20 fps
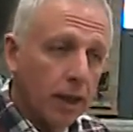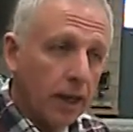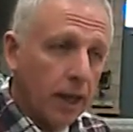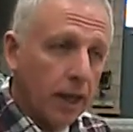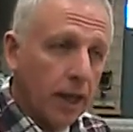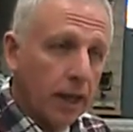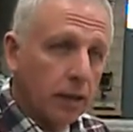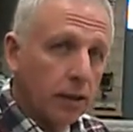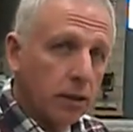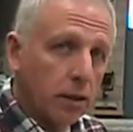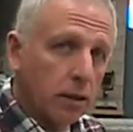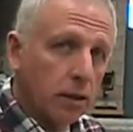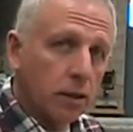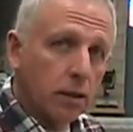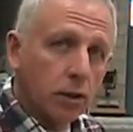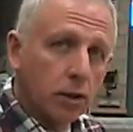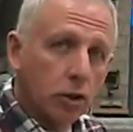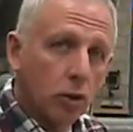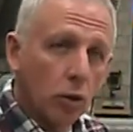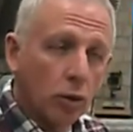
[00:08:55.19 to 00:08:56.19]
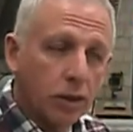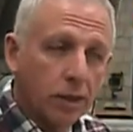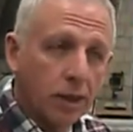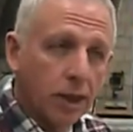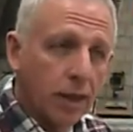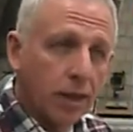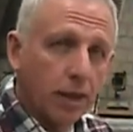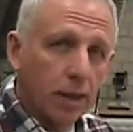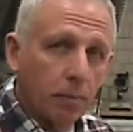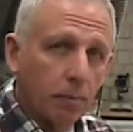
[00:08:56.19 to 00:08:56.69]
it soaks
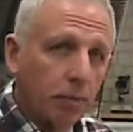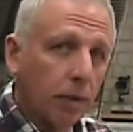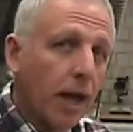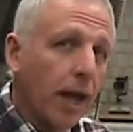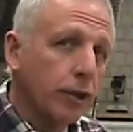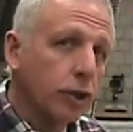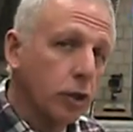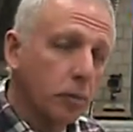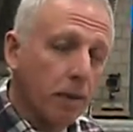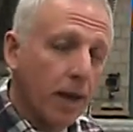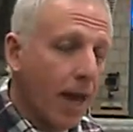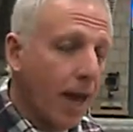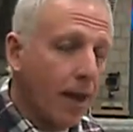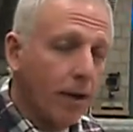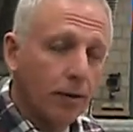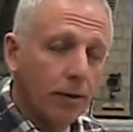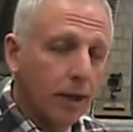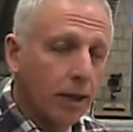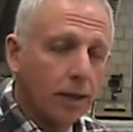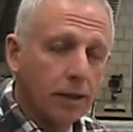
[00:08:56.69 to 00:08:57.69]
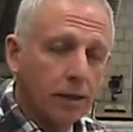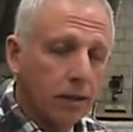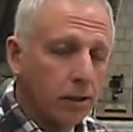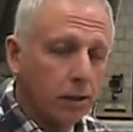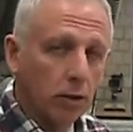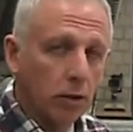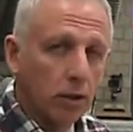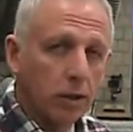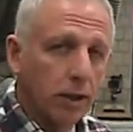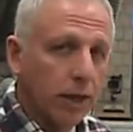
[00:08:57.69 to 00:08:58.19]
in a blotchy pattern and it
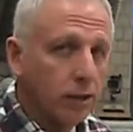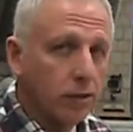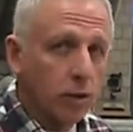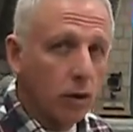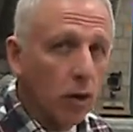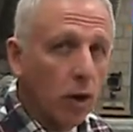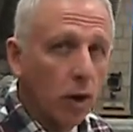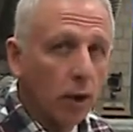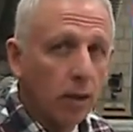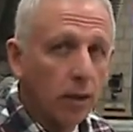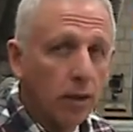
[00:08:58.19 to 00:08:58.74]
doesn't look nice at all.